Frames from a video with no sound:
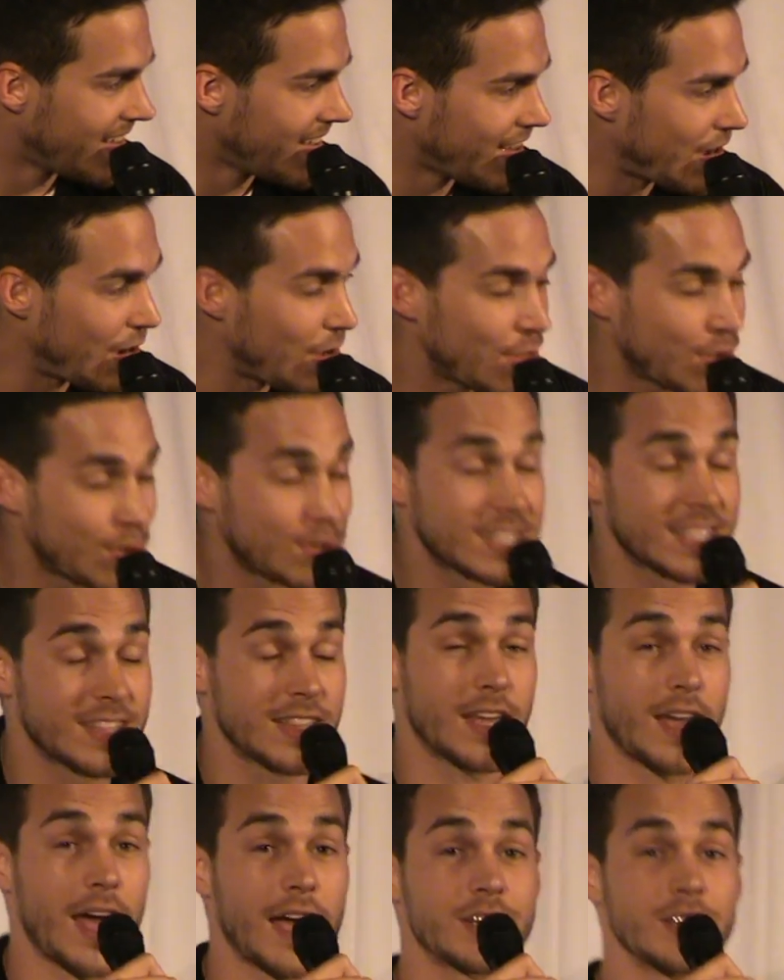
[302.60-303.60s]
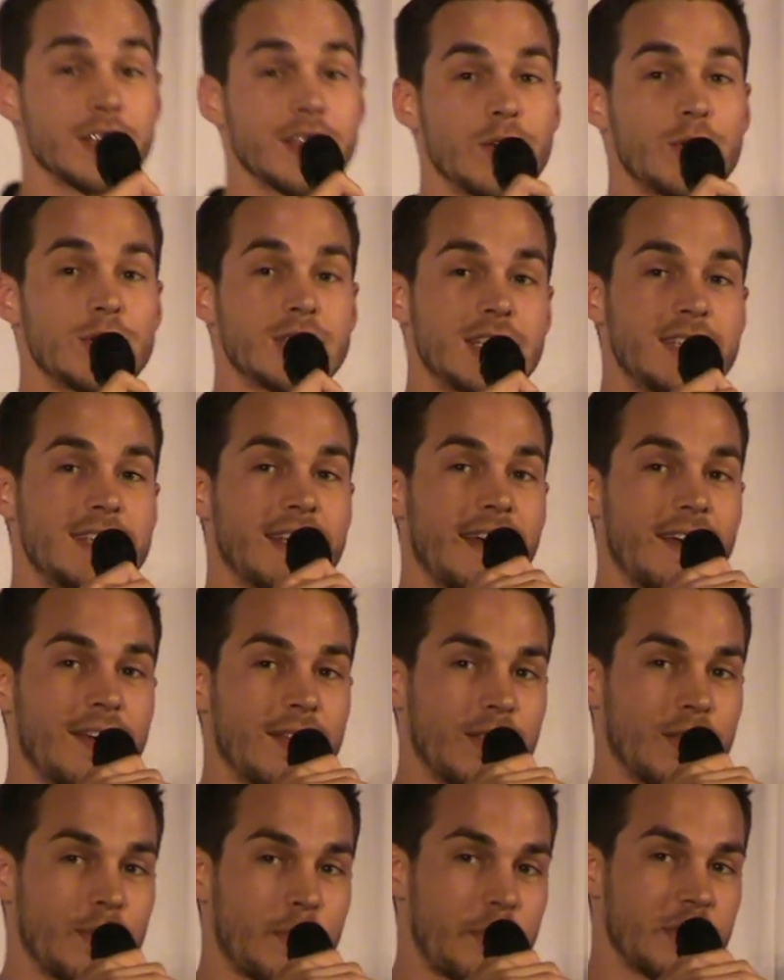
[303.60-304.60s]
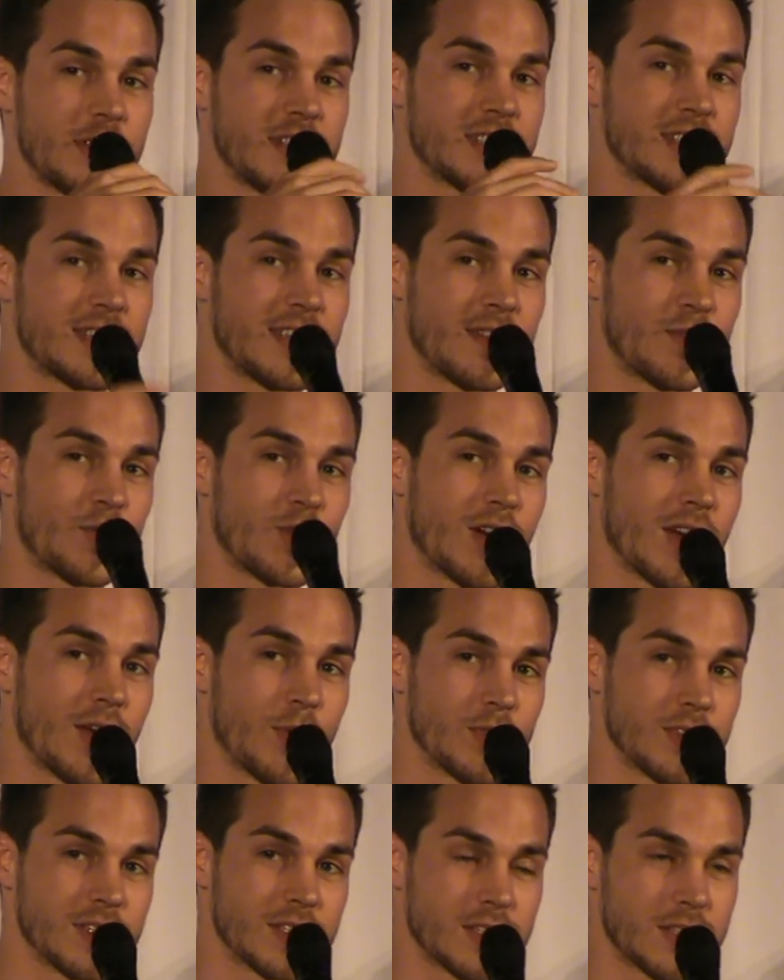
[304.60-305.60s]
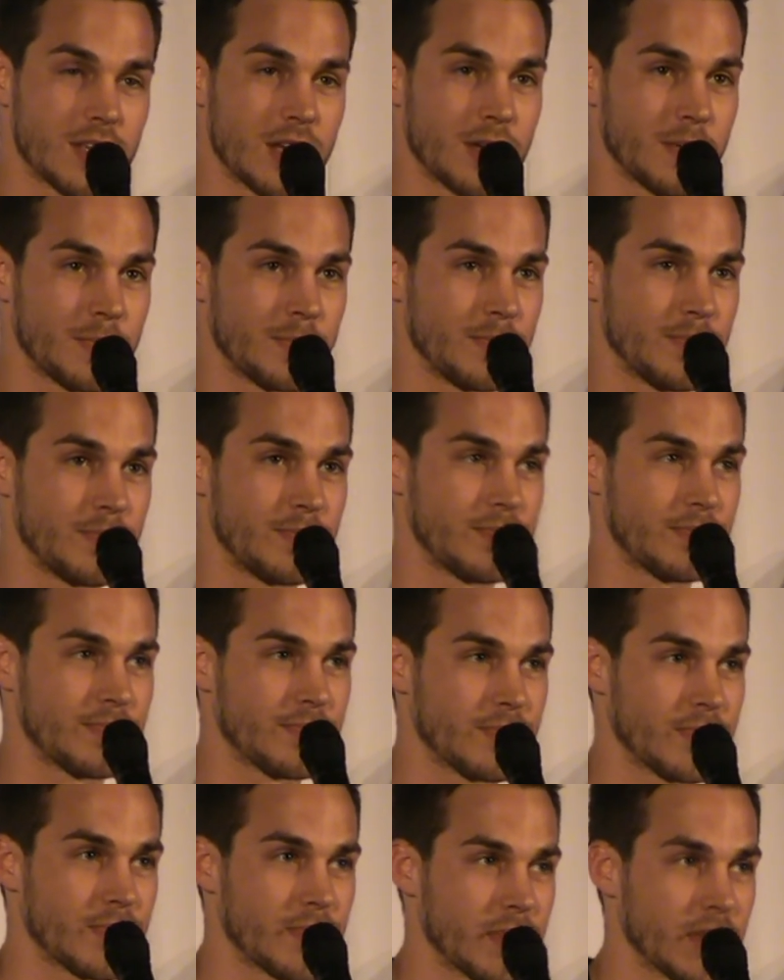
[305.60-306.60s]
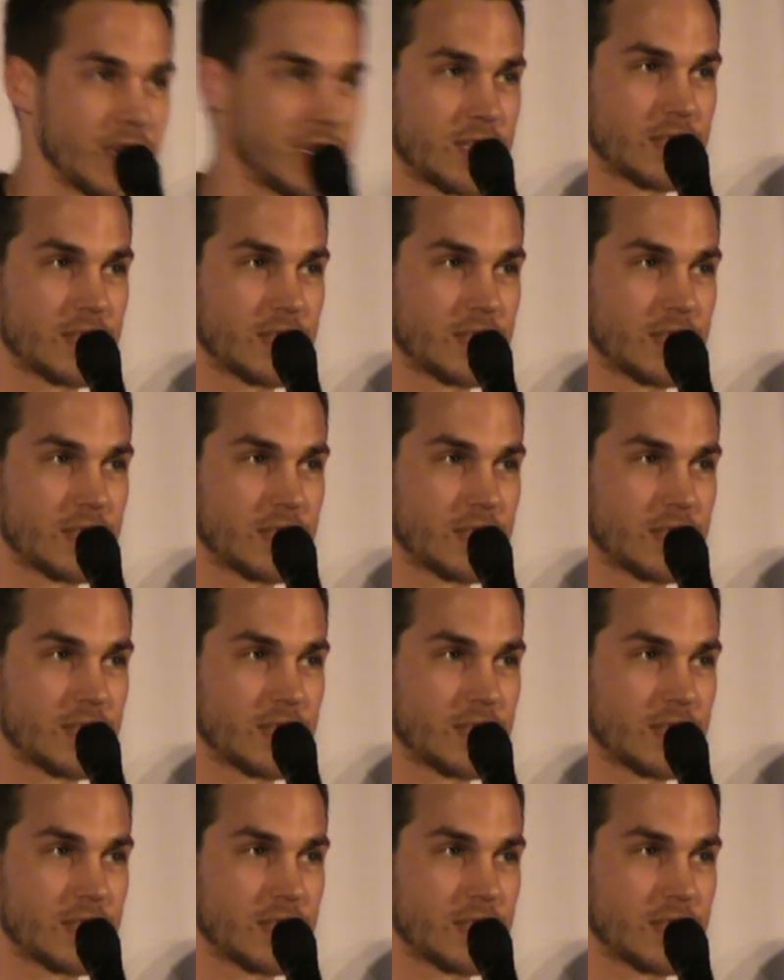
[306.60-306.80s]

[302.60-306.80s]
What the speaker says: oh, there was the day, do you remember the scene where I was, it's